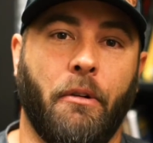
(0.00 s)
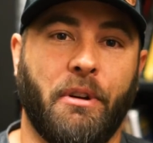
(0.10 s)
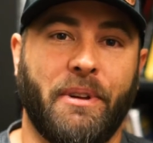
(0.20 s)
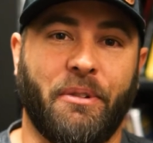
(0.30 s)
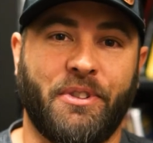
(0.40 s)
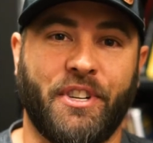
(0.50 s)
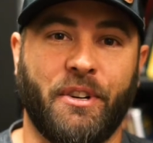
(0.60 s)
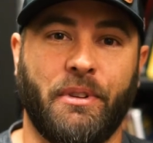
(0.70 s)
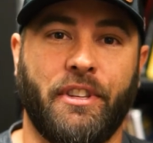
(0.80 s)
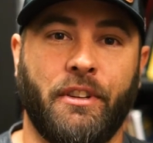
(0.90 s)
want to be able to
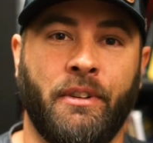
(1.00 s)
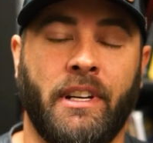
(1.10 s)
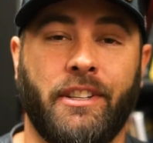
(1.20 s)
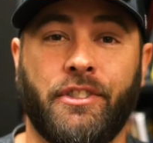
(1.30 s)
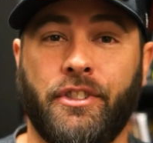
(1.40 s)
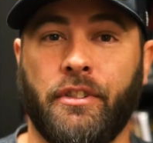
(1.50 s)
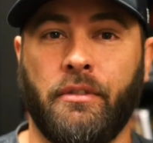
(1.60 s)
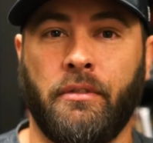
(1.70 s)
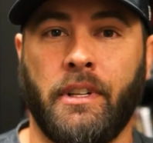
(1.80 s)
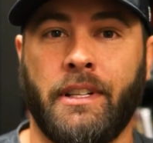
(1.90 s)
share with you, it is
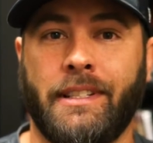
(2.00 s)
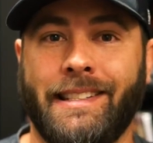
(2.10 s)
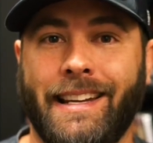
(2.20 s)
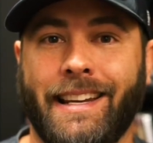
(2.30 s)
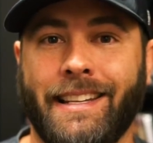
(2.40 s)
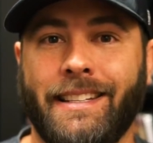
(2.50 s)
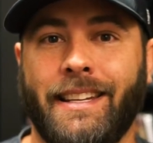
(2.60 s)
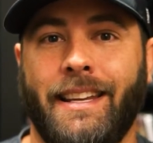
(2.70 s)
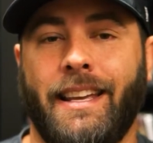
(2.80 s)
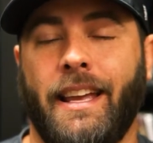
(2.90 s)
June 2nd,
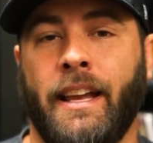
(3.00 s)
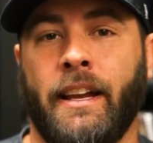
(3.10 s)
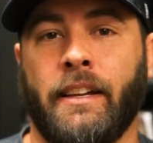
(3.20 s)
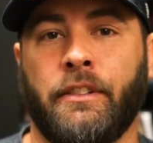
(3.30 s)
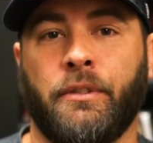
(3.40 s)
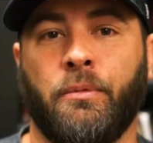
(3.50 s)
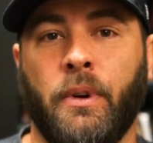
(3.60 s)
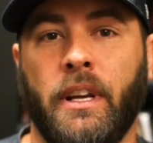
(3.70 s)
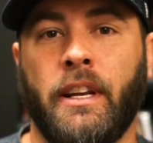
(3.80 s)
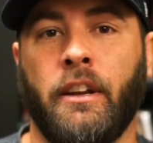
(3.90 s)
and
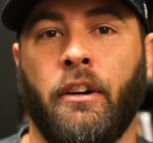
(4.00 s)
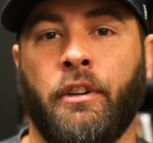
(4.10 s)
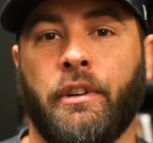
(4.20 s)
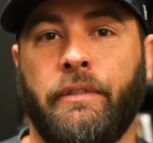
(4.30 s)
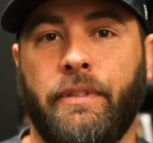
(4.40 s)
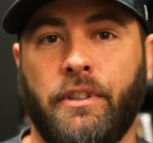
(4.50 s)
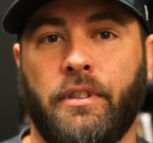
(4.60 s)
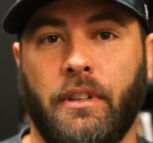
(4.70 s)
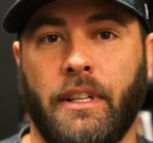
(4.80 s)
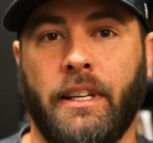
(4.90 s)
we are
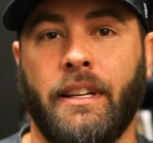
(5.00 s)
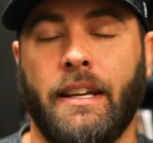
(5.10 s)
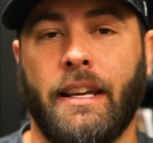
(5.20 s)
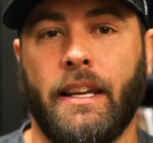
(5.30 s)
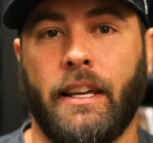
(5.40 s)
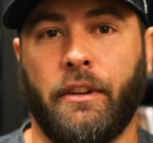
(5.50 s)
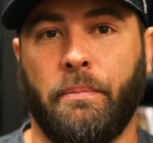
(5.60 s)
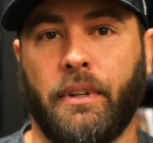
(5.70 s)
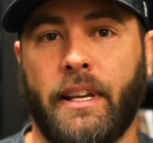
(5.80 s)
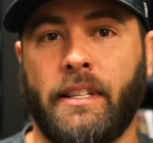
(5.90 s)
officially in a
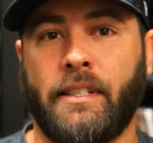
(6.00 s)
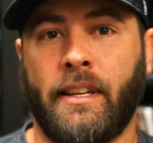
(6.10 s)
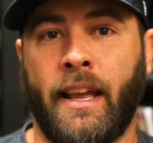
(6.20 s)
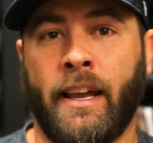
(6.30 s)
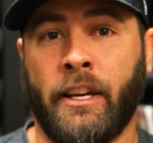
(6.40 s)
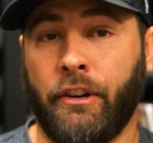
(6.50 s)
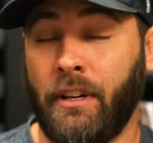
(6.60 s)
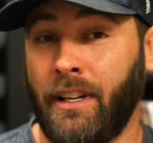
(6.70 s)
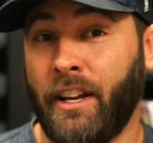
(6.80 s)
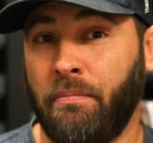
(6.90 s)
place here
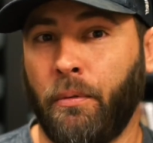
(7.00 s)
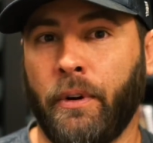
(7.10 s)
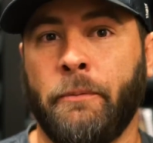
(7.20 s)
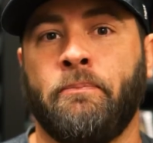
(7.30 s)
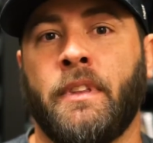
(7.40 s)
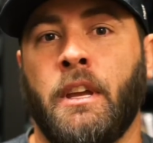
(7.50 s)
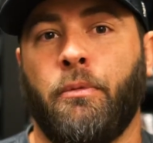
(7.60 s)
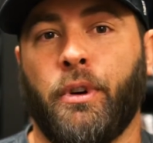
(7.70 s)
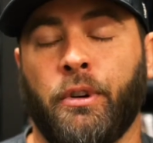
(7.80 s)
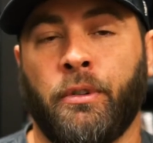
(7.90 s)
at LifePoint
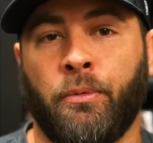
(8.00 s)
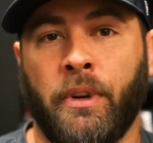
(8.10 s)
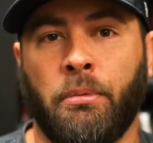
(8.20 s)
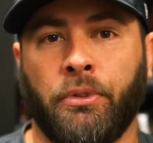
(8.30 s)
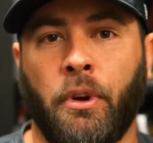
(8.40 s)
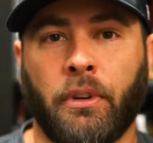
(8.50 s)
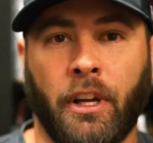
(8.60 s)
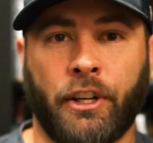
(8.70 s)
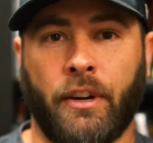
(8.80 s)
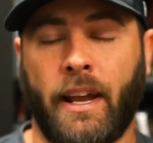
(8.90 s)
where we will no
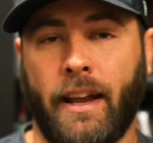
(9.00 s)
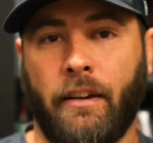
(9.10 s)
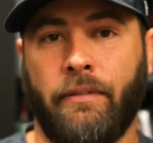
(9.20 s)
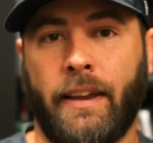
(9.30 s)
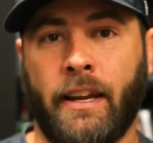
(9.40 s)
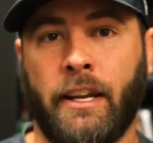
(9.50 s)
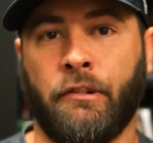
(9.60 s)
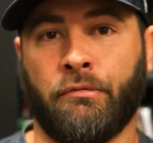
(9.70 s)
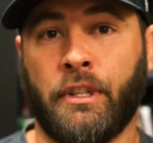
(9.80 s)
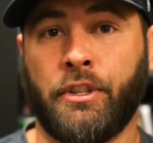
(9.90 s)
longer have any
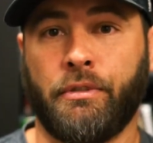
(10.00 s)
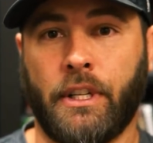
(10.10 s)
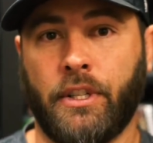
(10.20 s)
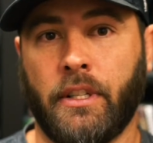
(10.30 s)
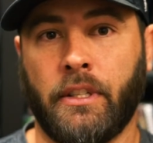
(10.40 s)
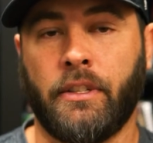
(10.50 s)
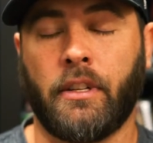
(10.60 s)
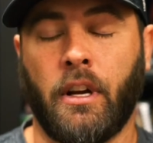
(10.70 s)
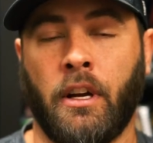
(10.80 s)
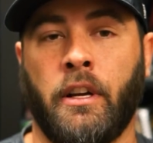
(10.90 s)

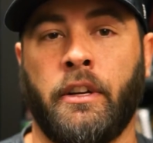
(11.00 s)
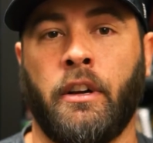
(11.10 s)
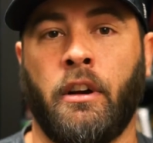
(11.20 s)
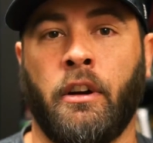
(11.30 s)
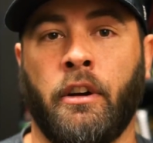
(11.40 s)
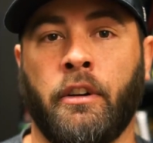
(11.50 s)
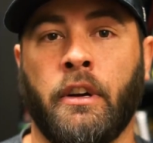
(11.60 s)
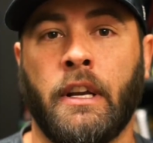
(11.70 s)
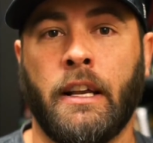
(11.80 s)
restrictions on our